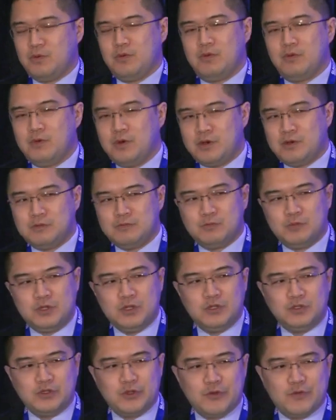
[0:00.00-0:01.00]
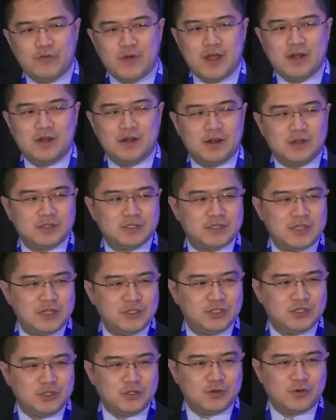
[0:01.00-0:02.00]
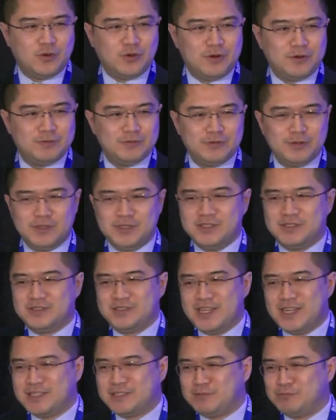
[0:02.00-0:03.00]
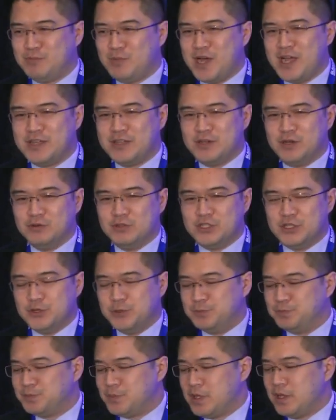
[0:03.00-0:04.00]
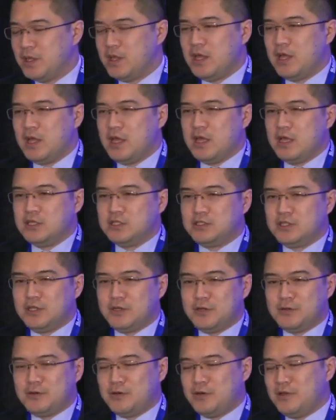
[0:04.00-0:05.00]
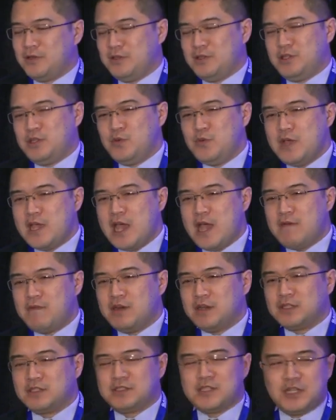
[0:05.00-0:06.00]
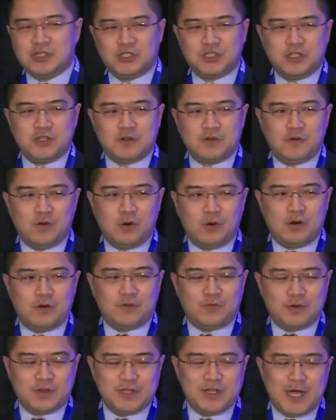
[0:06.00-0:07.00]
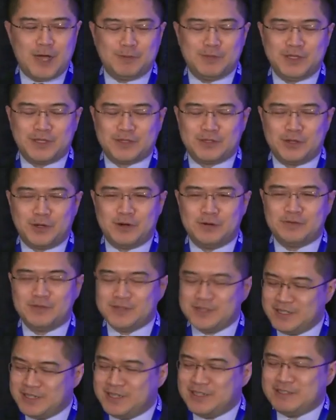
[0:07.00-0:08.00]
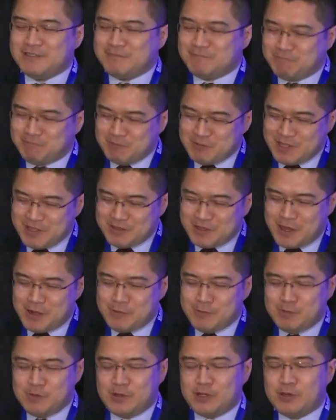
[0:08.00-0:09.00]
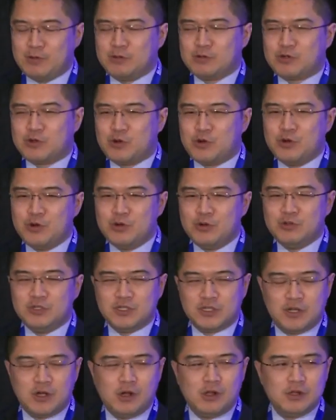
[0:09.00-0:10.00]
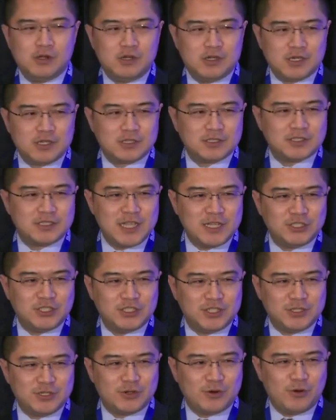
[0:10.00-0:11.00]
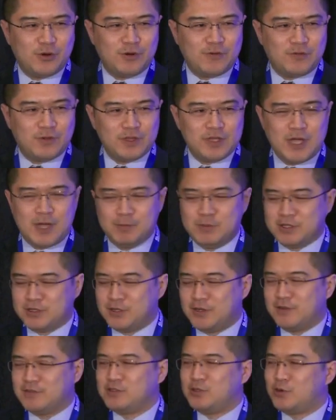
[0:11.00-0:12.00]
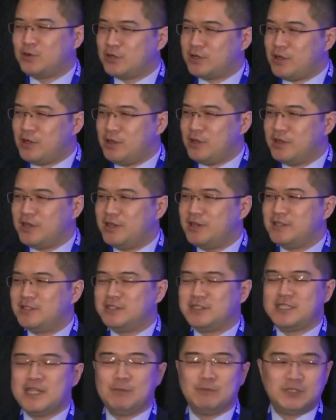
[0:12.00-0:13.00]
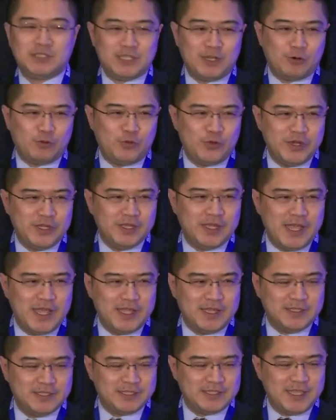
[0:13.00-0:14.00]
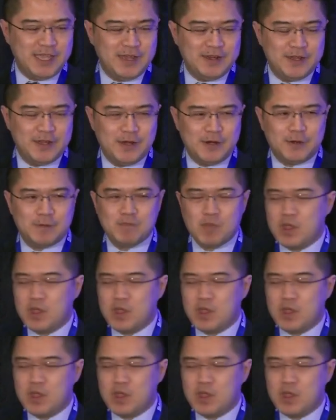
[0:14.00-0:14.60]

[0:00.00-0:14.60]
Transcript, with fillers: Well, we usually find an extension cord, or at least that's my go-to. So, do we have an extension cord for the optic nerve? I thought it a little crude to call it an extension cord for the optic nerve, so we're calling it a stem cell relay instead here.